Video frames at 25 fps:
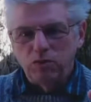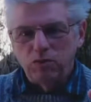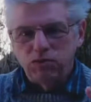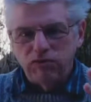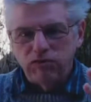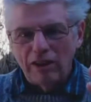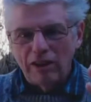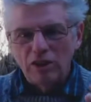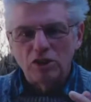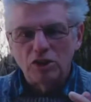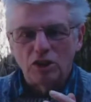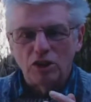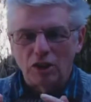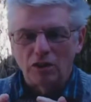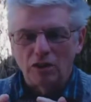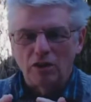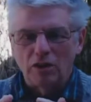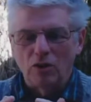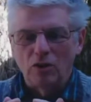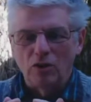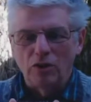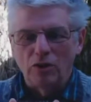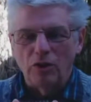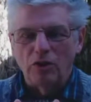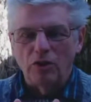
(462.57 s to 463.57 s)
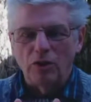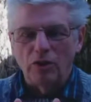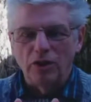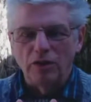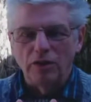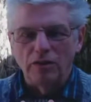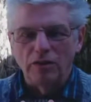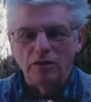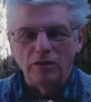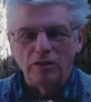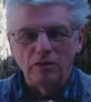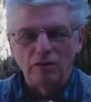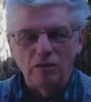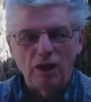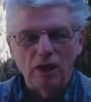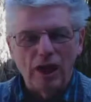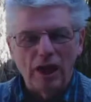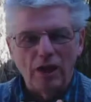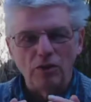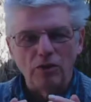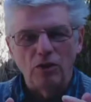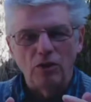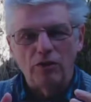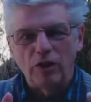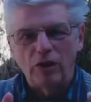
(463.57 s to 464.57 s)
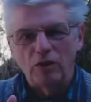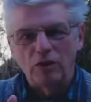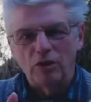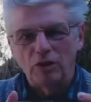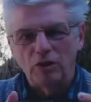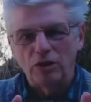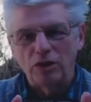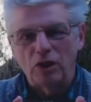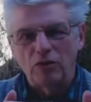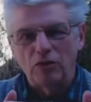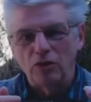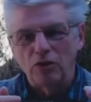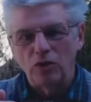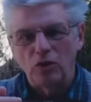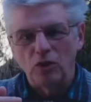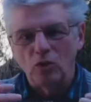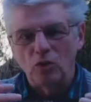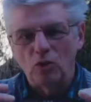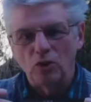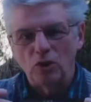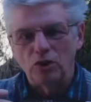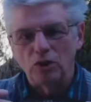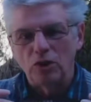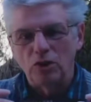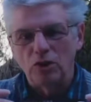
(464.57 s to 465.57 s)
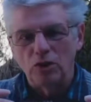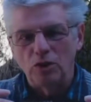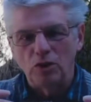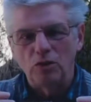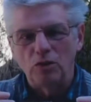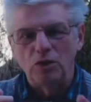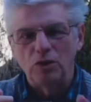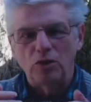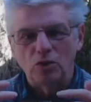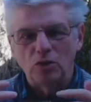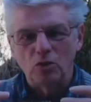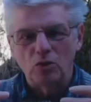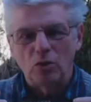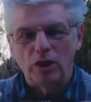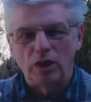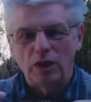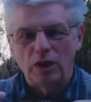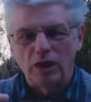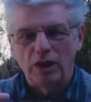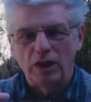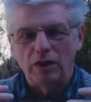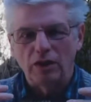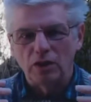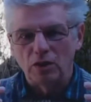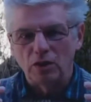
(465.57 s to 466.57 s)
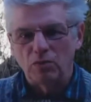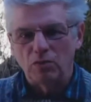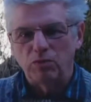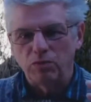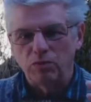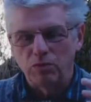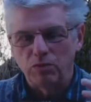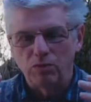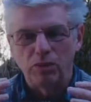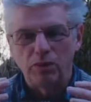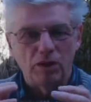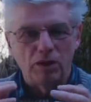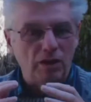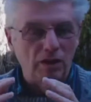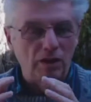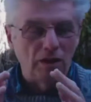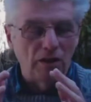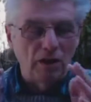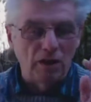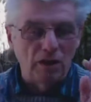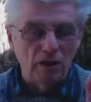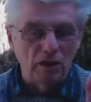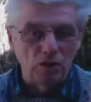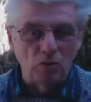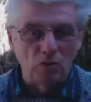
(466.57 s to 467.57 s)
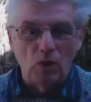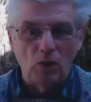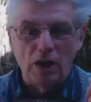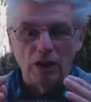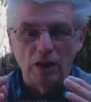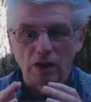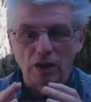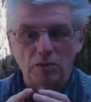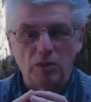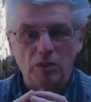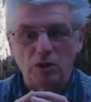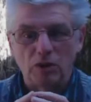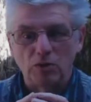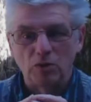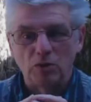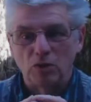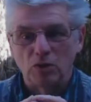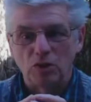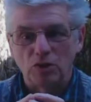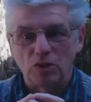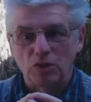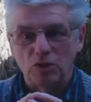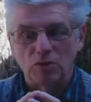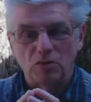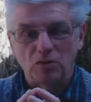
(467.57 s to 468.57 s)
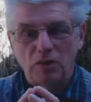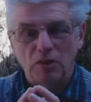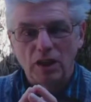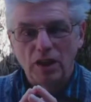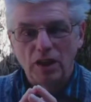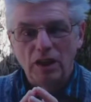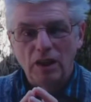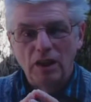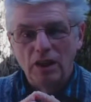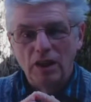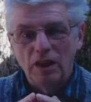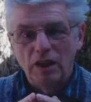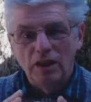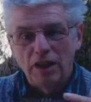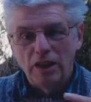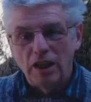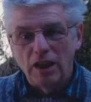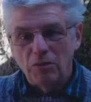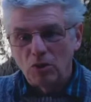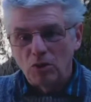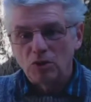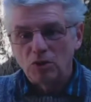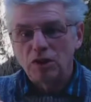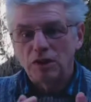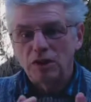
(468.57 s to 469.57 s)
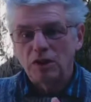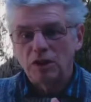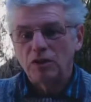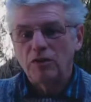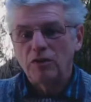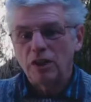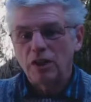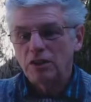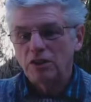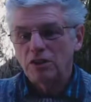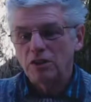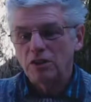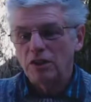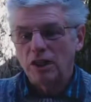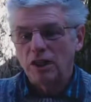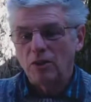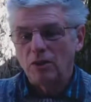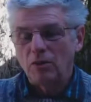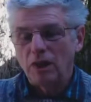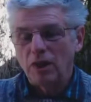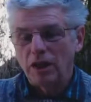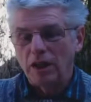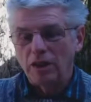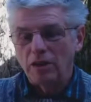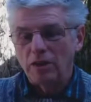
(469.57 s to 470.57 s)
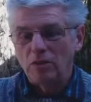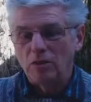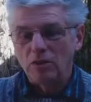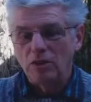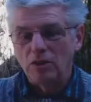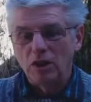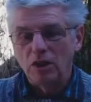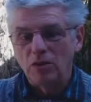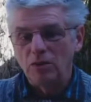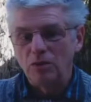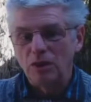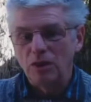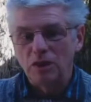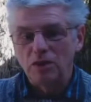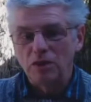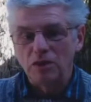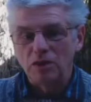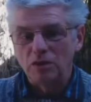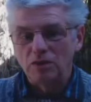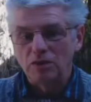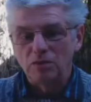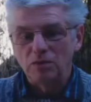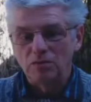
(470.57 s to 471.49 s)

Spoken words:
pressure other than how you felt yourself, that you wanted to do it as quickly and as well as possible, because you get more satisfaction that way. There was no need